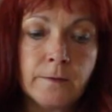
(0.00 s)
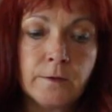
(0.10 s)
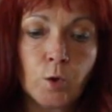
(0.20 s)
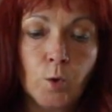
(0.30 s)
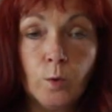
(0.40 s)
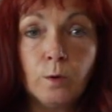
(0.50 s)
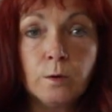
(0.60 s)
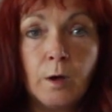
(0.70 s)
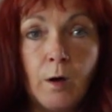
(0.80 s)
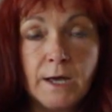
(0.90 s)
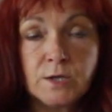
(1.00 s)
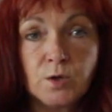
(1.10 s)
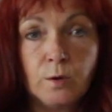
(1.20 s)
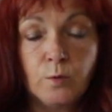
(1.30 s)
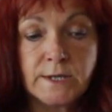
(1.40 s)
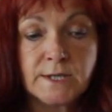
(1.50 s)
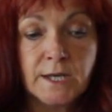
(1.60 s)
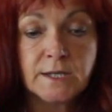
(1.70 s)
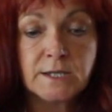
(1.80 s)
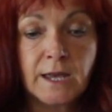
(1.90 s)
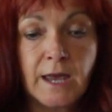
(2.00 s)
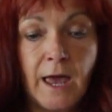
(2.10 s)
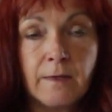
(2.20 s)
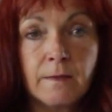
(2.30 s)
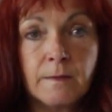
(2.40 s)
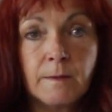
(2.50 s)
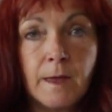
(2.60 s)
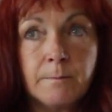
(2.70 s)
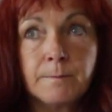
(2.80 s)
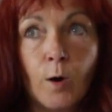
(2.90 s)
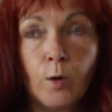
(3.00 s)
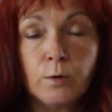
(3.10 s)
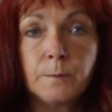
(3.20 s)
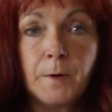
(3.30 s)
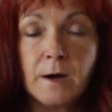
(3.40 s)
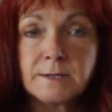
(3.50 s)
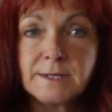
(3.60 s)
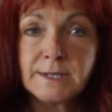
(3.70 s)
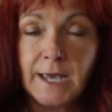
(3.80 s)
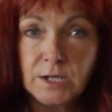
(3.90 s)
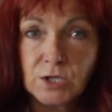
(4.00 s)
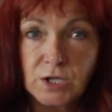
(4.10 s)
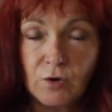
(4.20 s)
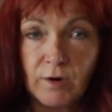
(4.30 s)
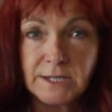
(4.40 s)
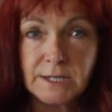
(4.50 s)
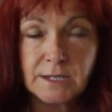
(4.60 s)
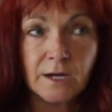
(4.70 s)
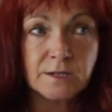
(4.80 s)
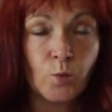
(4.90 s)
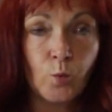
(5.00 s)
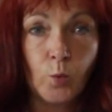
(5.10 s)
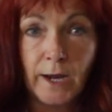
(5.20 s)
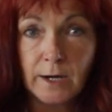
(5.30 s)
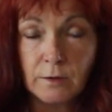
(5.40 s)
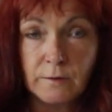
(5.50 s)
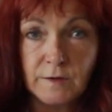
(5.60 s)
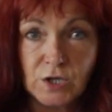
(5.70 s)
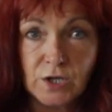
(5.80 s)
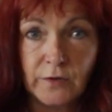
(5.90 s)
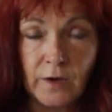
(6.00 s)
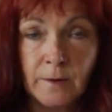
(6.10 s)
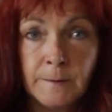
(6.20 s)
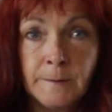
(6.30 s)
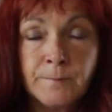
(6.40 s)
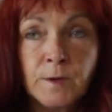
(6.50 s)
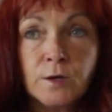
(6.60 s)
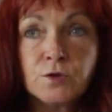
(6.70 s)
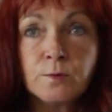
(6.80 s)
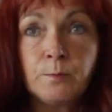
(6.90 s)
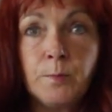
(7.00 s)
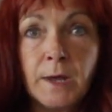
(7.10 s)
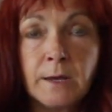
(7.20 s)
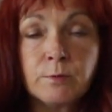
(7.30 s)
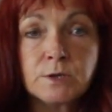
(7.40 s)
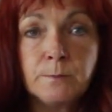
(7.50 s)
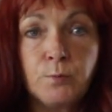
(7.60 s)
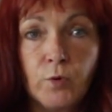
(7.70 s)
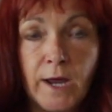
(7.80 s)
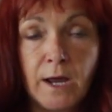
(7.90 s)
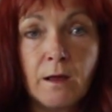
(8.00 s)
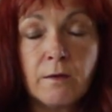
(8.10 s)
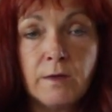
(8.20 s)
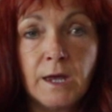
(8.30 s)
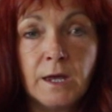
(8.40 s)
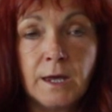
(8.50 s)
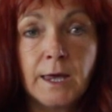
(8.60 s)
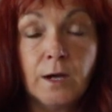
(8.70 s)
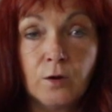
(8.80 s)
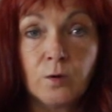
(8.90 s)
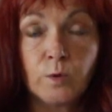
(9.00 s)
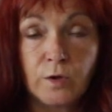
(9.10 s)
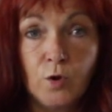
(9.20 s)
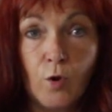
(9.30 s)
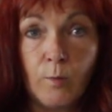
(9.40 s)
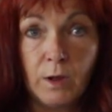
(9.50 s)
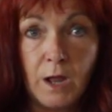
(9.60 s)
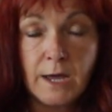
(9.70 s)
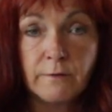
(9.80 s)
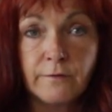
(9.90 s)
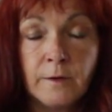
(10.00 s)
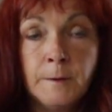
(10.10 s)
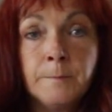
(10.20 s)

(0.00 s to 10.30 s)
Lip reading: The goal is always to get all the parts as integrated, as aware of each other, to be able to bring the getting on with normal life